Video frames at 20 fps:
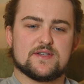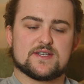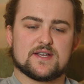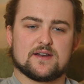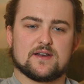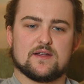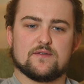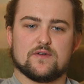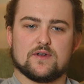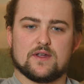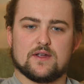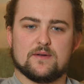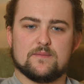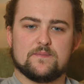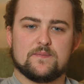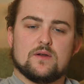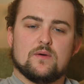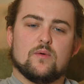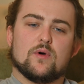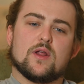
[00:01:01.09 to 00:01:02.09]
significant.
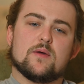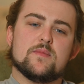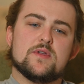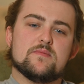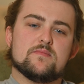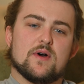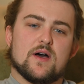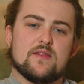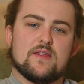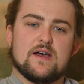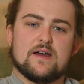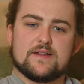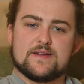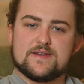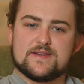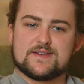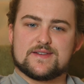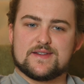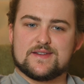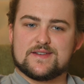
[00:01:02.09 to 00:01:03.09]
What I mean by that
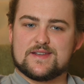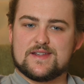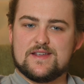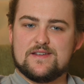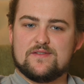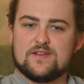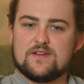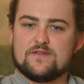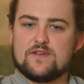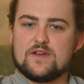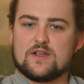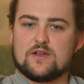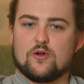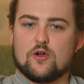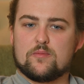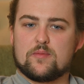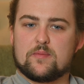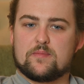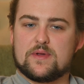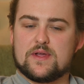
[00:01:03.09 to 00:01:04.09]
is even if a
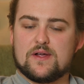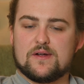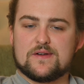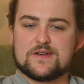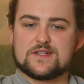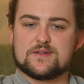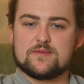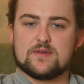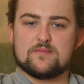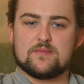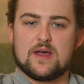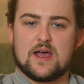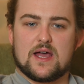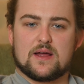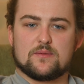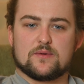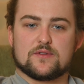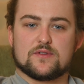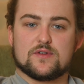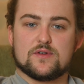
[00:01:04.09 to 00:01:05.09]
group appears to be
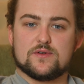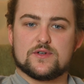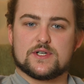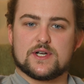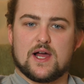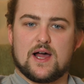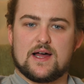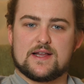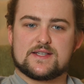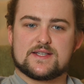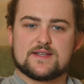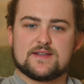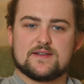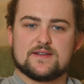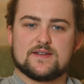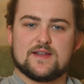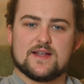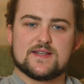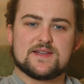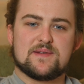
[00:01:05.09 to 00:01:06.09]
bad with two shots,
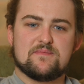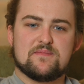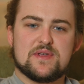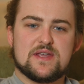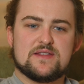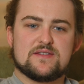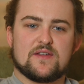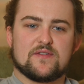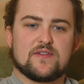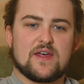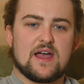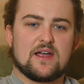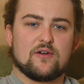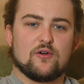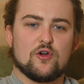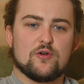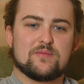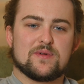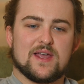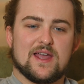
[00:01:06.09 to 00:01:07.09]
doesn't mean that that
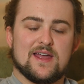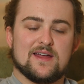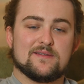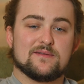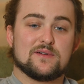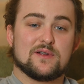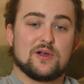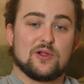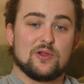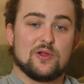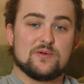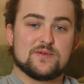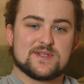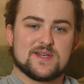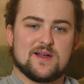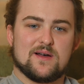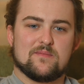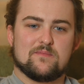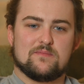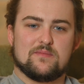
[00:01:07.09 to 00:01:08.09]
group can't close
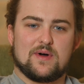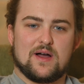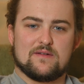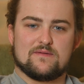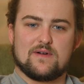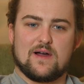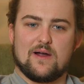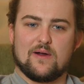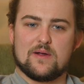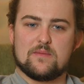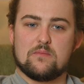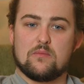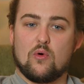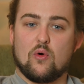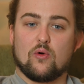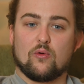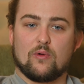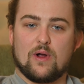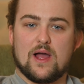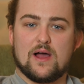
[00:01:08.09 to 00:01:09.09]
up by firing
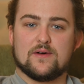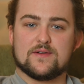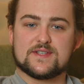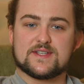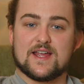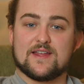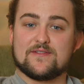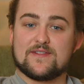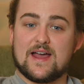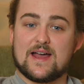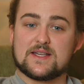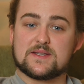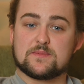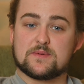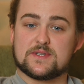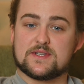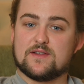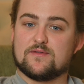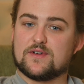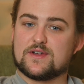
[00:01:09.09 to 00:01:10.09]
more rounds at that
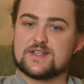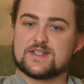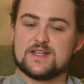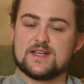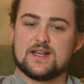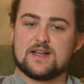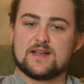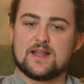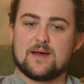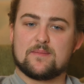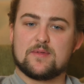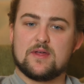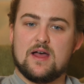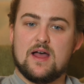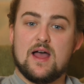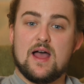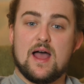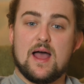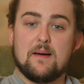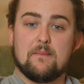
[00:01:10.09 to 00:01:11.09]
specific seating depth
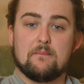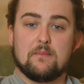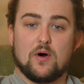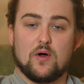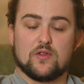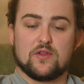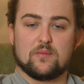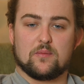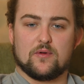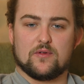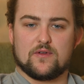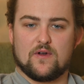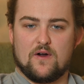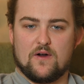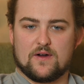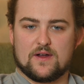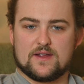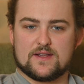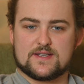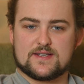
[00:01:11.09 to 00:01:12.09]
at multiple
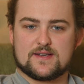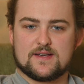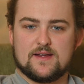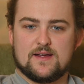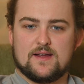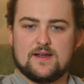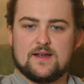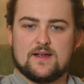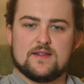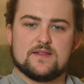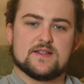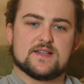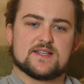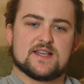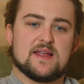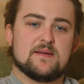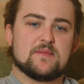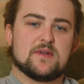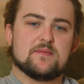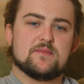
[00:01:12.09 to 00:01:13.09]
targets. The
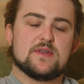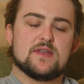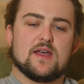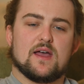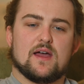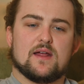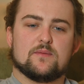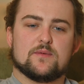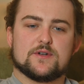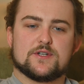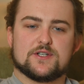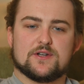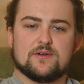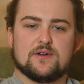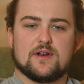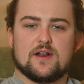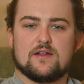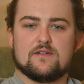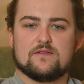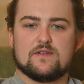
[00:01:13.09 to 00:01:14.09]
same can be had with
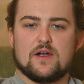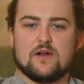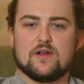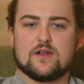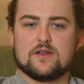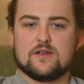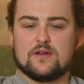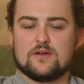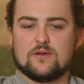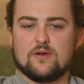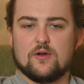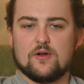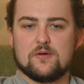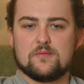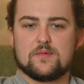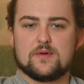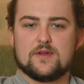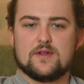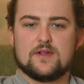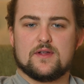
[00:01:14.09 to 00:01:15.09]
shooting a very good
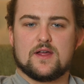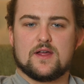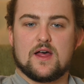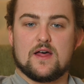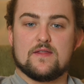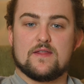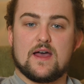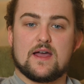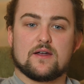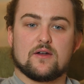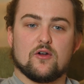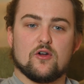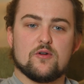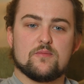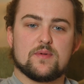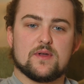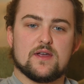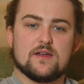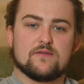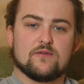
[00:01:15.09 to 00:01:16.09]
group. That
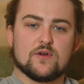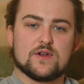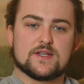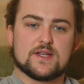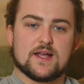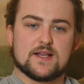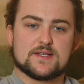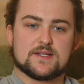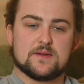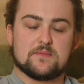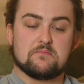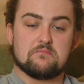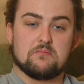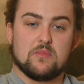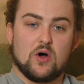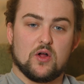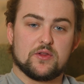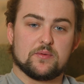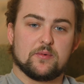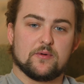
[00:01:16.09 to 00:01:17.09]
group, if retested
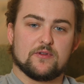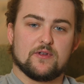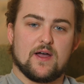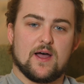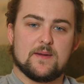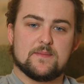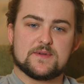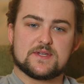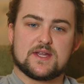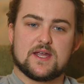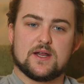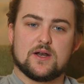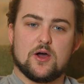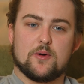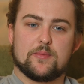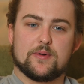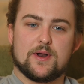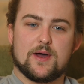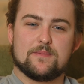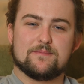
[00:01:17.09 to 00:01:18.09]
multiple times, can
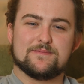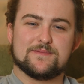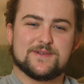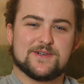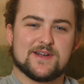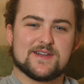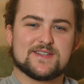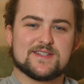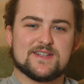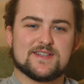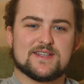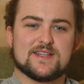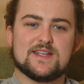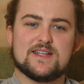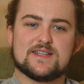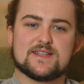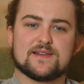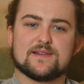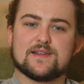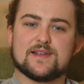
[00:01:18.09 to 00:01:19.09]
open up just as
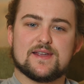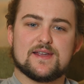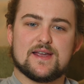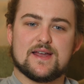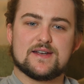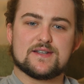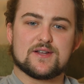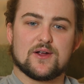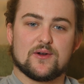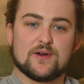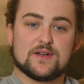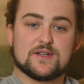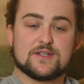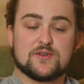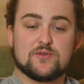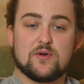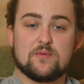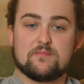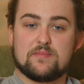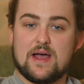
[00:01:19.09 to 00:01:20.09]
easily and turn
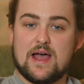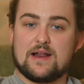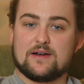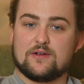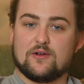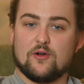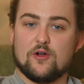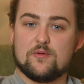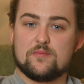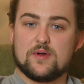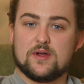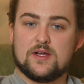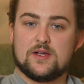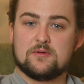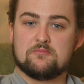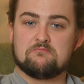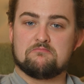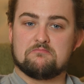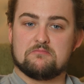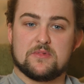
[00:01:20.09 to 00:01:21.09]
into a bad group,
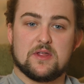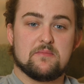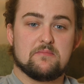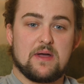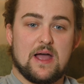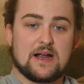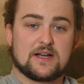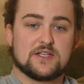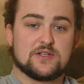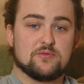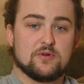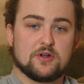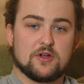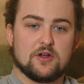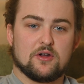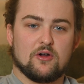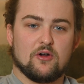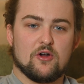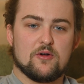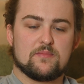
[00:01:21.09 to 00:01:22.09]
then back to a
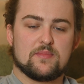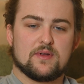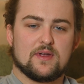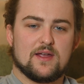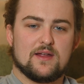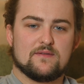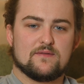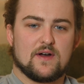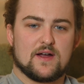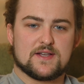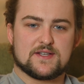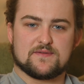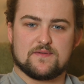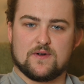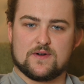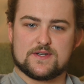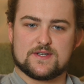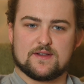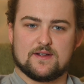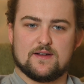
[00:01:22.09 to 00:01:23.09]
good group, and vice
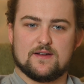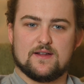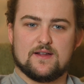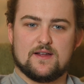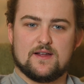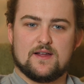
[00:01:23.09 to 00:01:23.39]
versa.